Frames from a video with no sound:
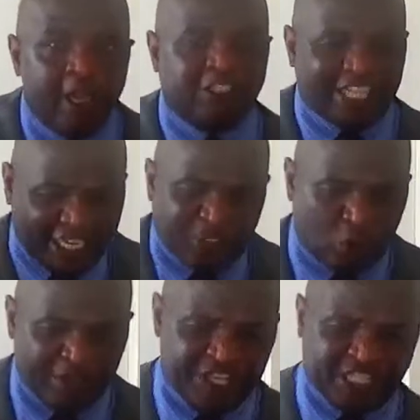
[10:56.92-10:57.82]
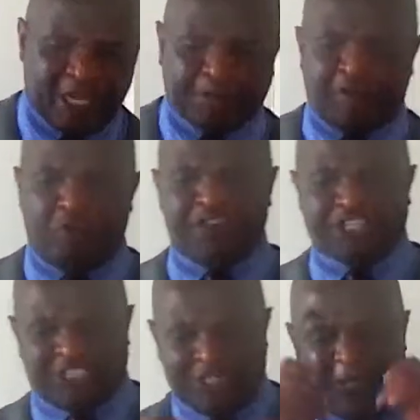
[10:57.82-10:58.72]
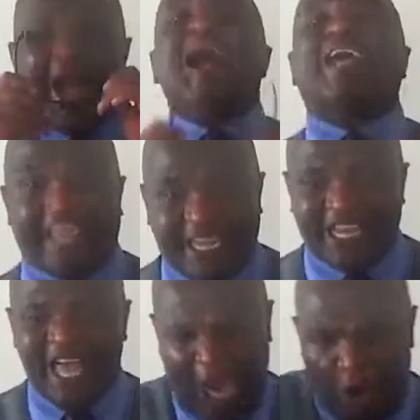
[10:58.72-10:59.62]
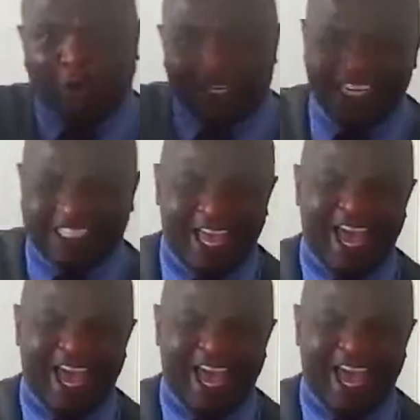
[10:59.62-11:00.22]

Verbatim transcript: Second Corinthians chapter 4, verse 3. Again, I will read